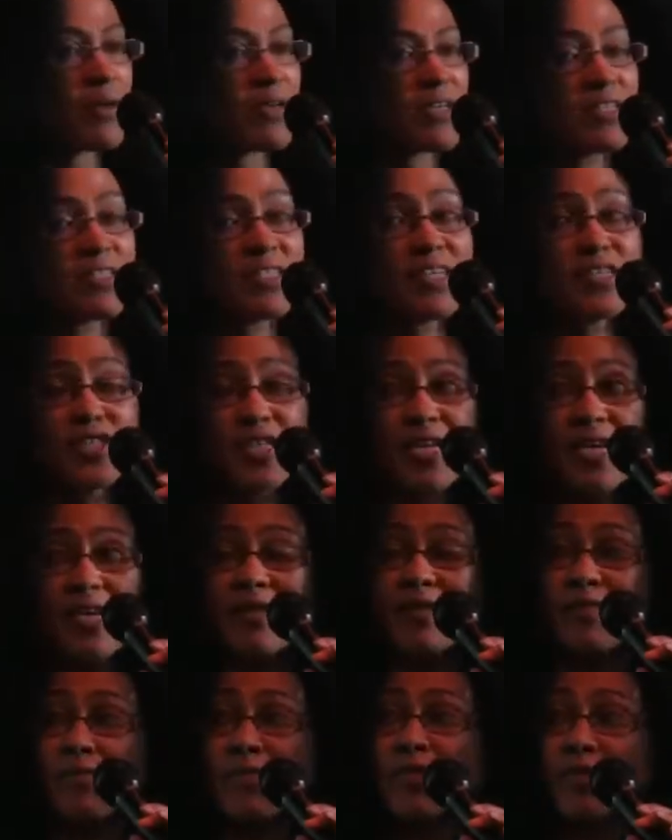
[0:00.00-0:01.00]
our kids
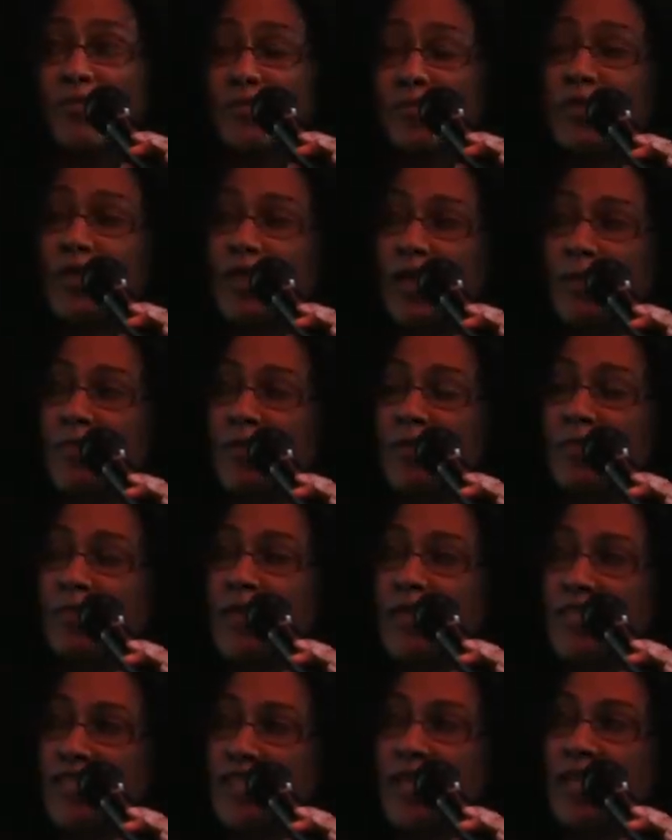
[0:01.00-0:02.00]
educate. We could help them
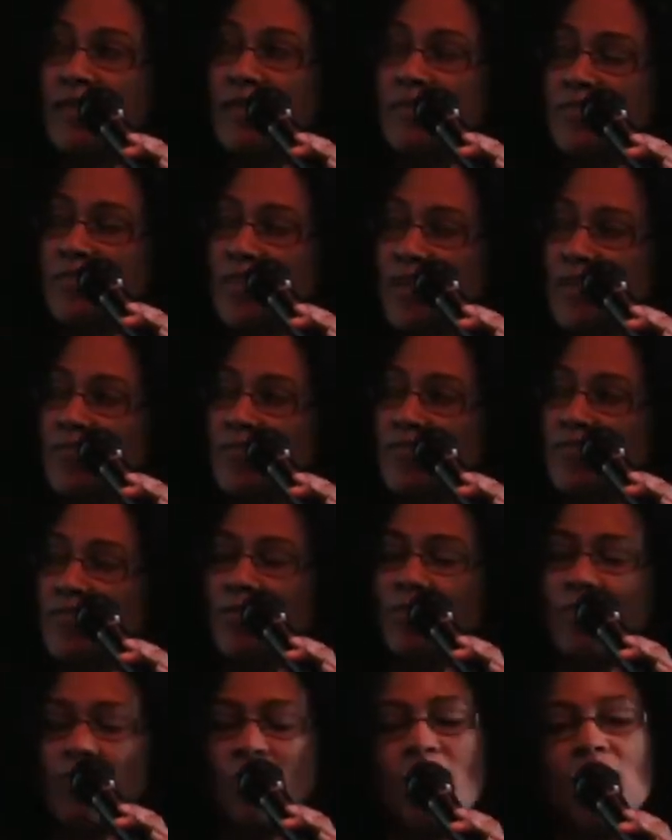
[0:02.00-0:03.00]
educate themselves.
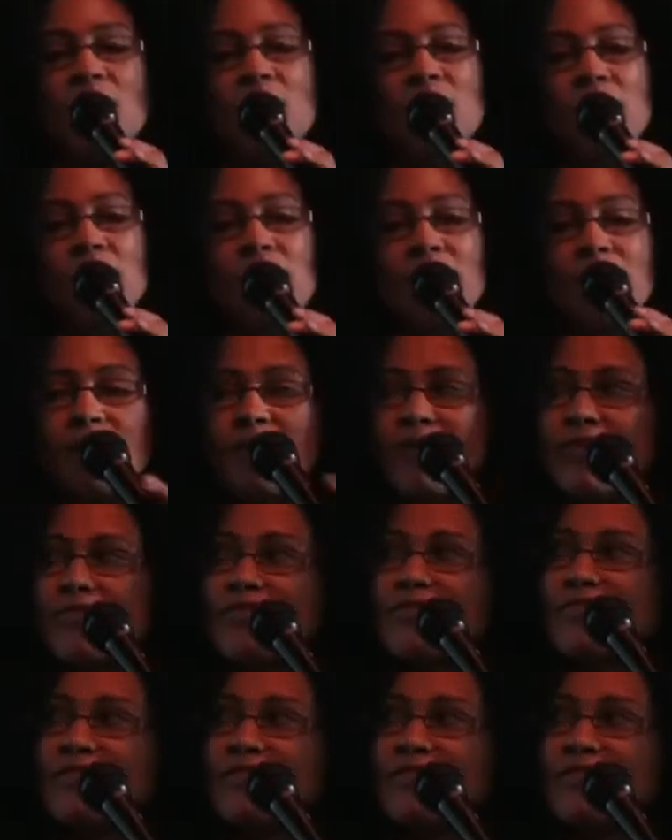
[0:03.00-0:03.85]
So, here's an